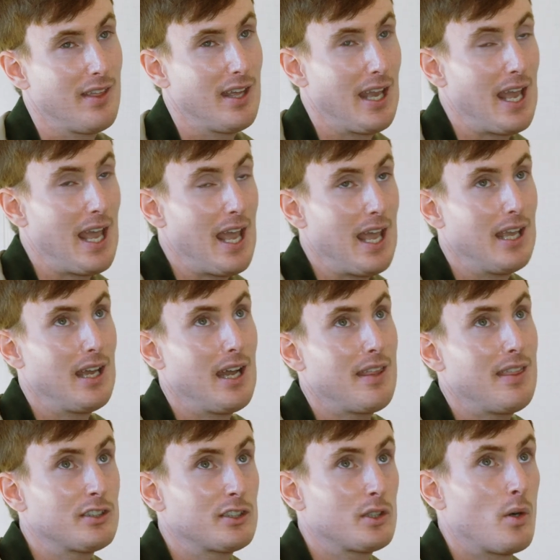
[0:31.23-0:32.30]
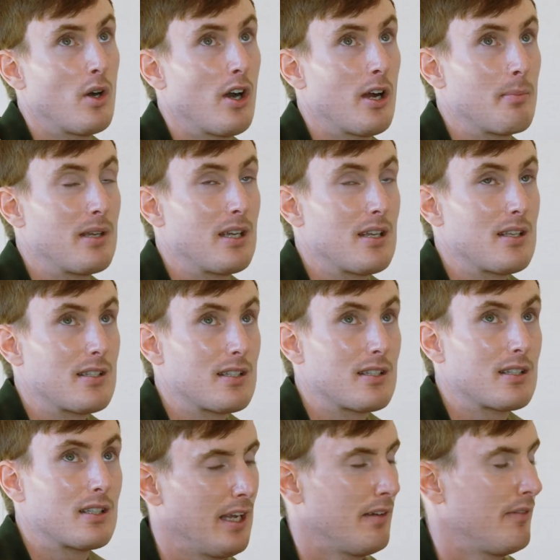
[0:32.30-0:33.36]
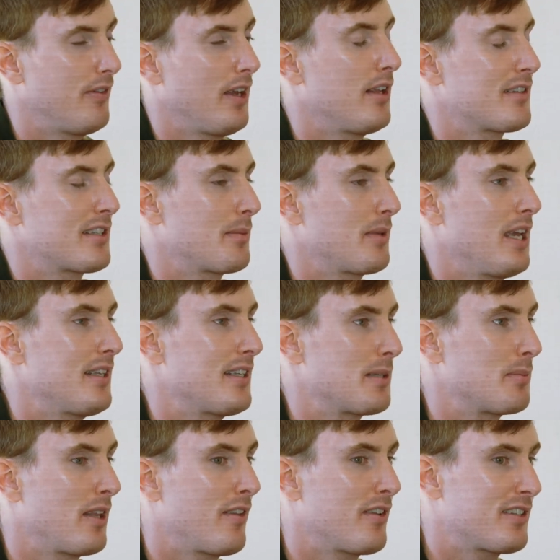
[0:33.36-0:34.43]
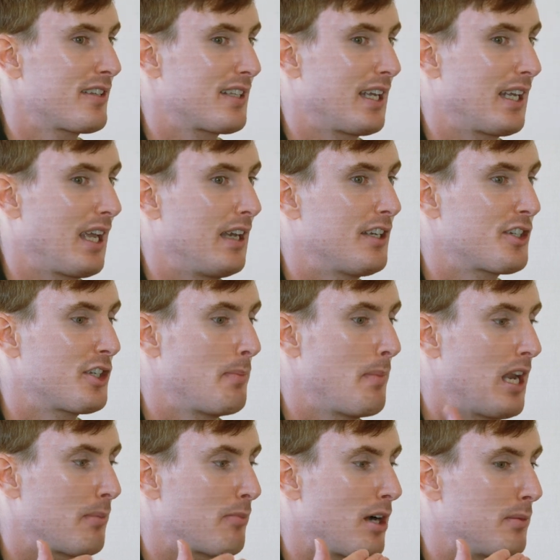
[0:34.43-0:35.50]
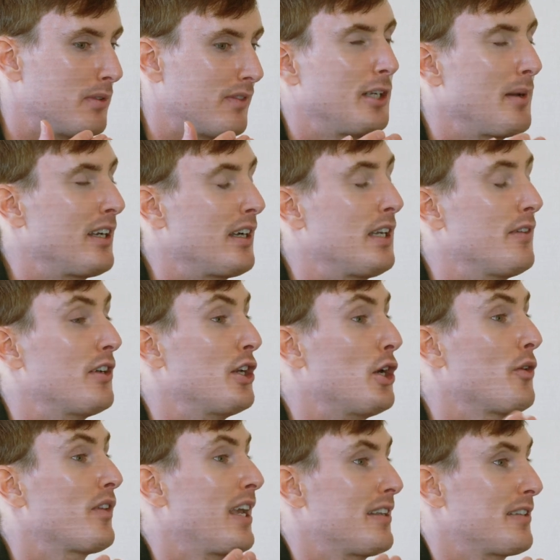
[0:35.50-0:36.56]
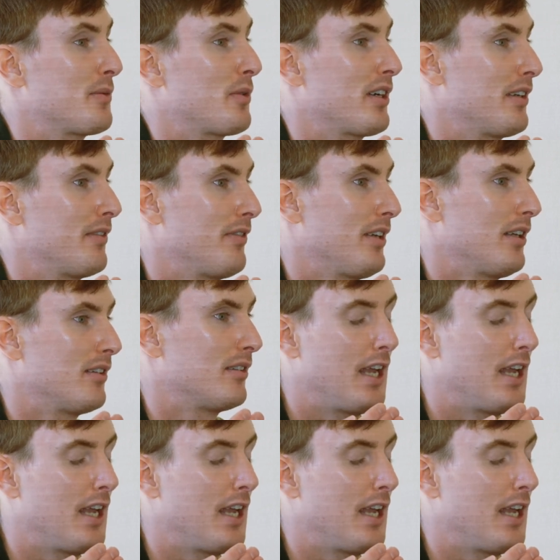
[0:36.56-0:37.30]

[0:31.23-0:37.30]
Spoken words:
The AI thing is so hard because it can fail in some cases, but then there's this like additional meta problem. You might not even know the cases where it can fail.